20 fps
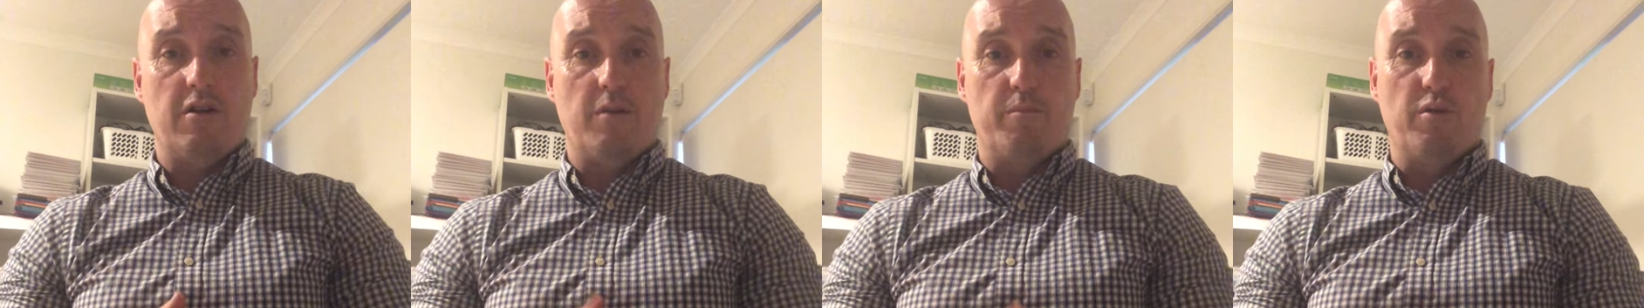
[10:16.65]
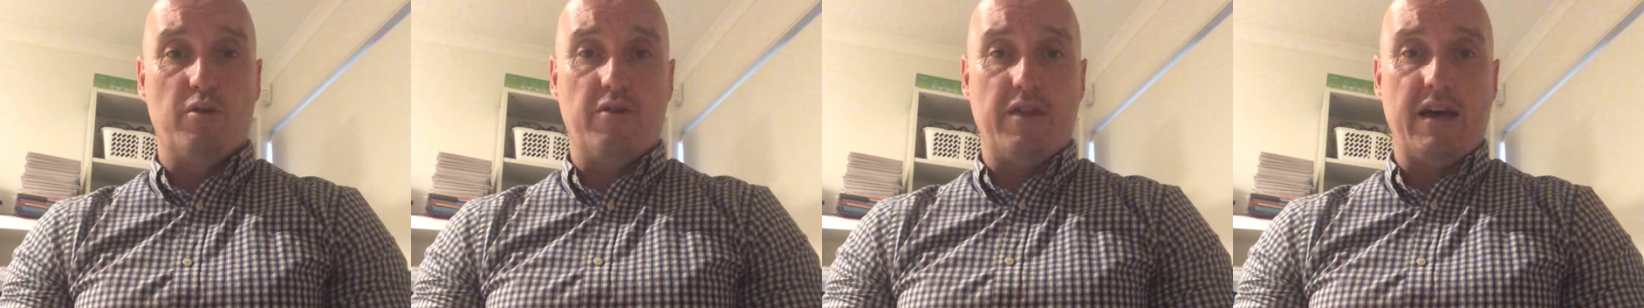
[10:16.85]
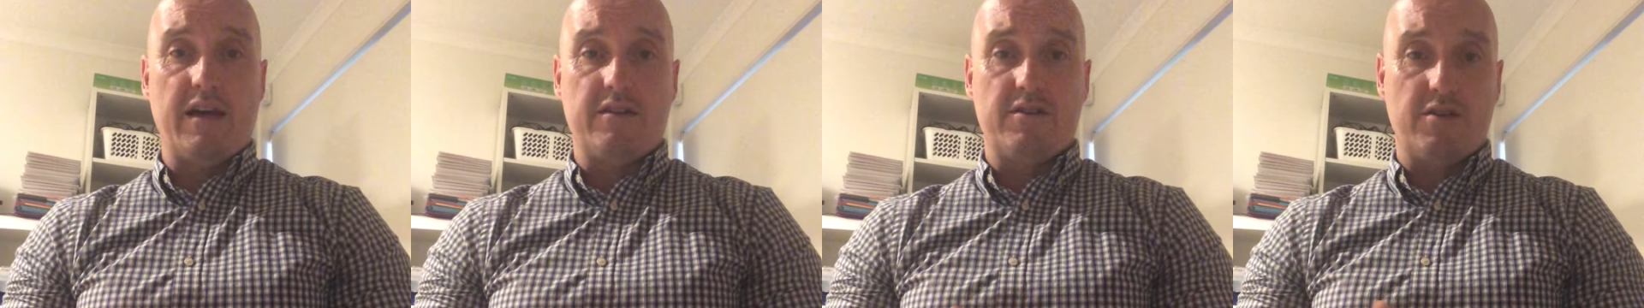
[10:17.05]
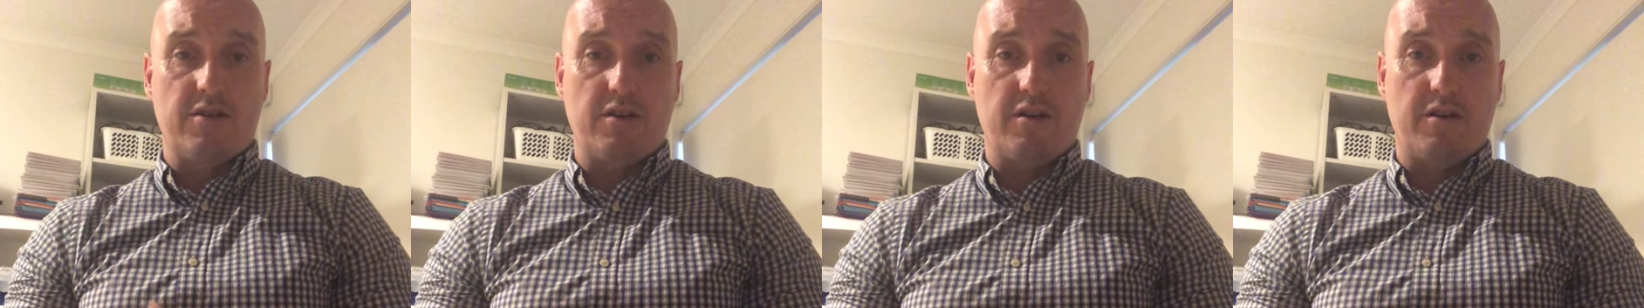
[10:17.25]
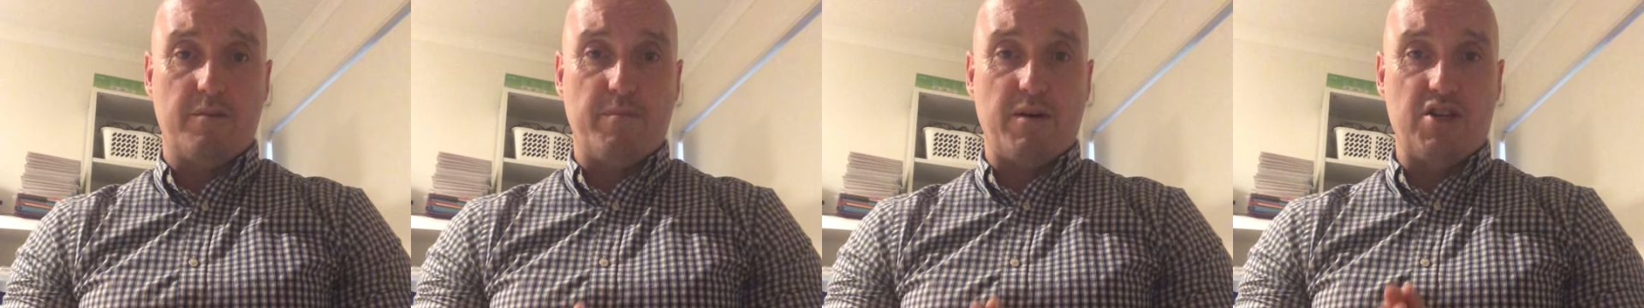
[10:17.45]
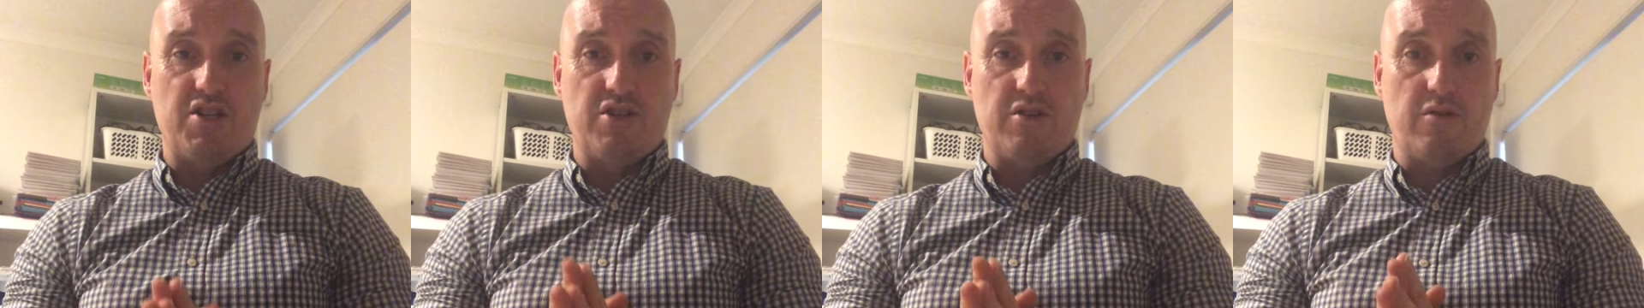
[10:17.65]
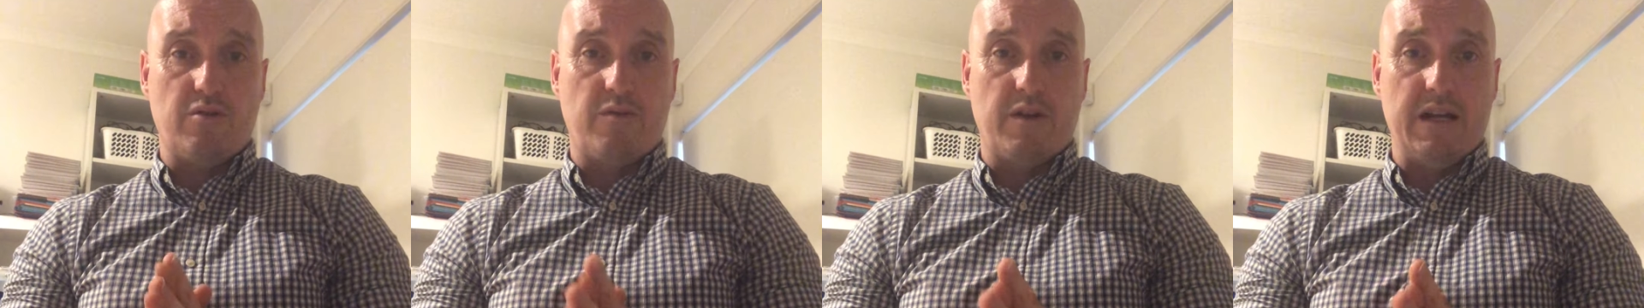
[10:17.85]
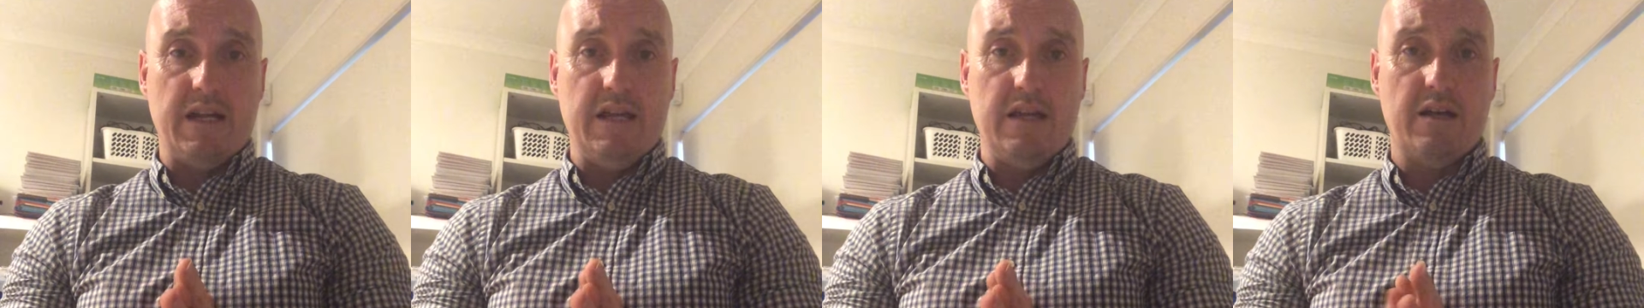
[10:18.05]
I blew that budget
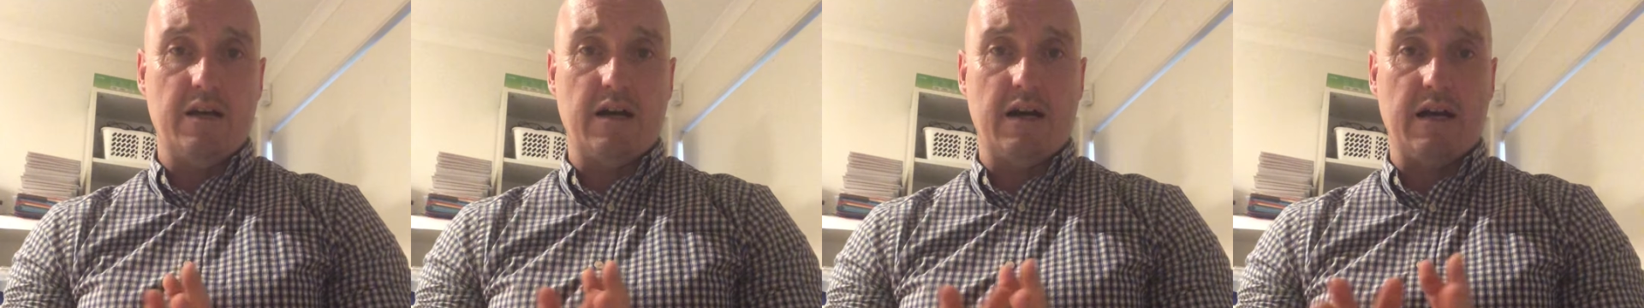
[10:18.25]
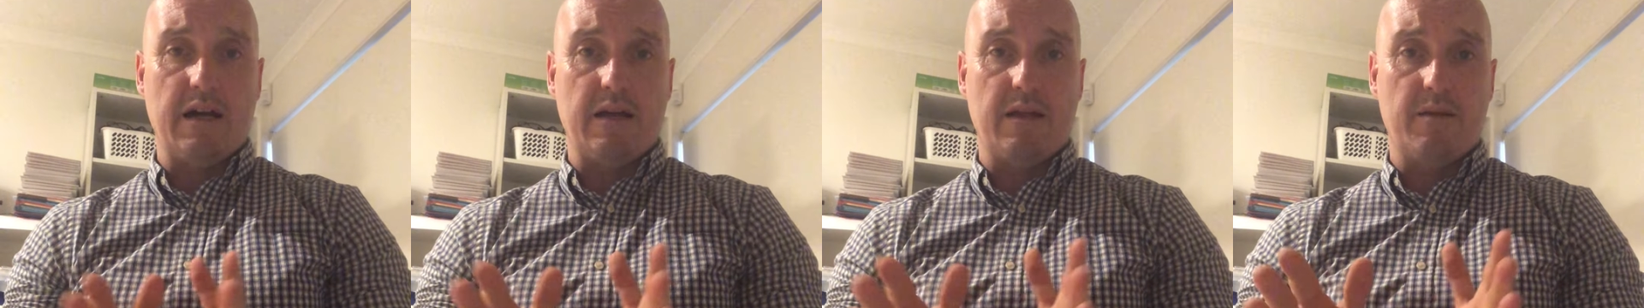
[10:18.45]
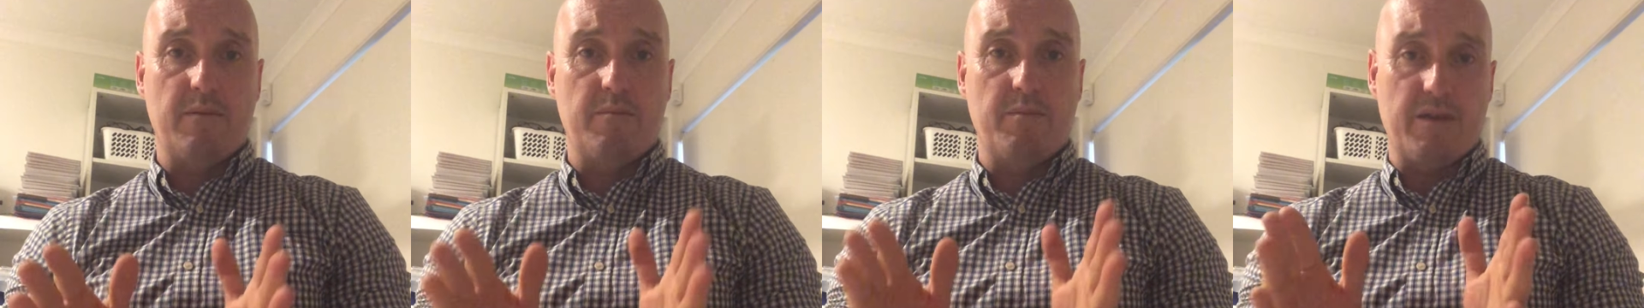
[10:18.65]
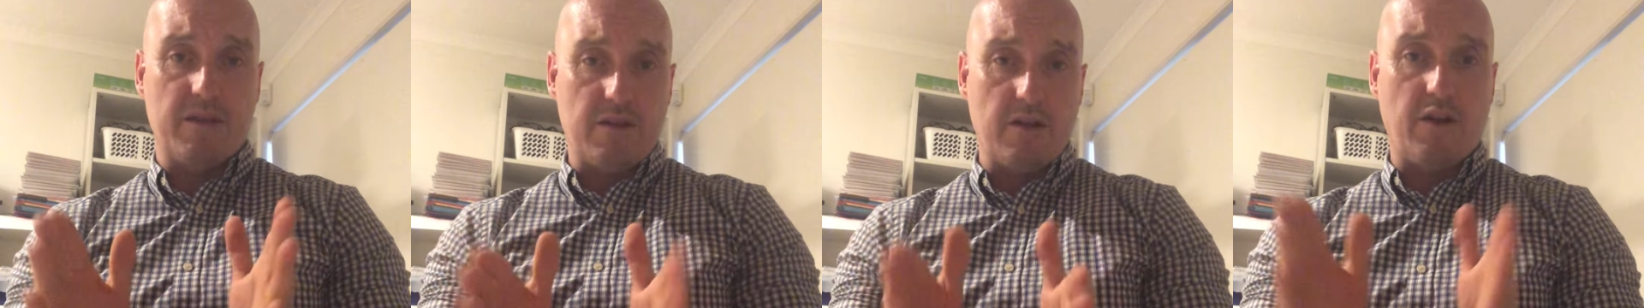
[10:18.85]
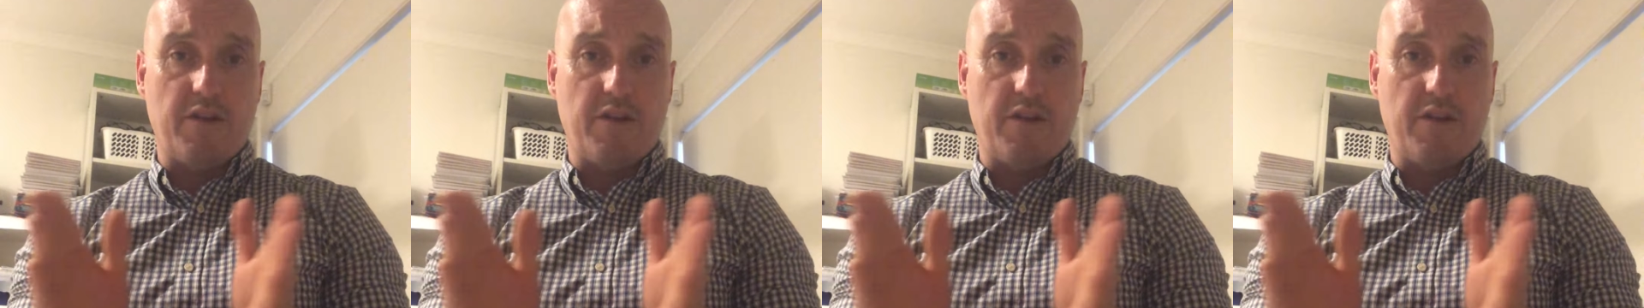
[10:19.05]
already, but